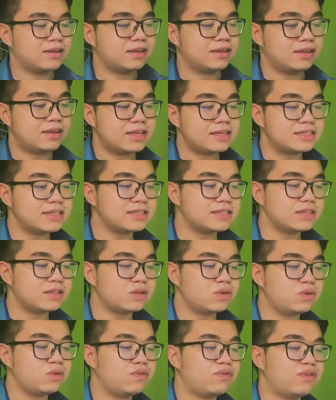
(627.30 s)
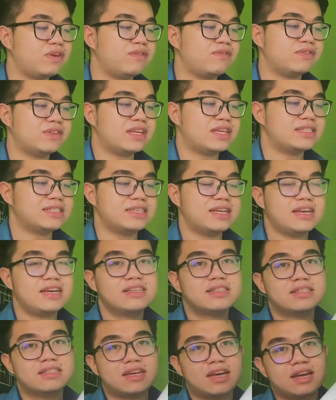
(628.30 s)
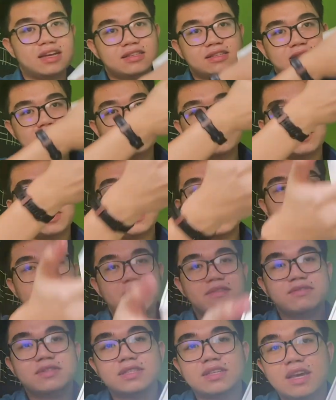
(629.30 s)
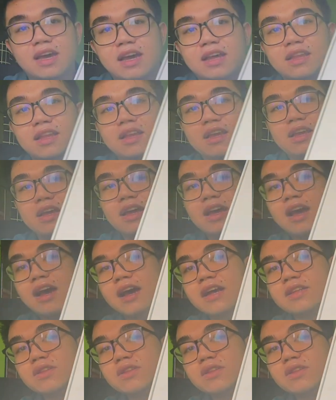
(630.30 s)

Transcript: This is a 256, as what I've said. A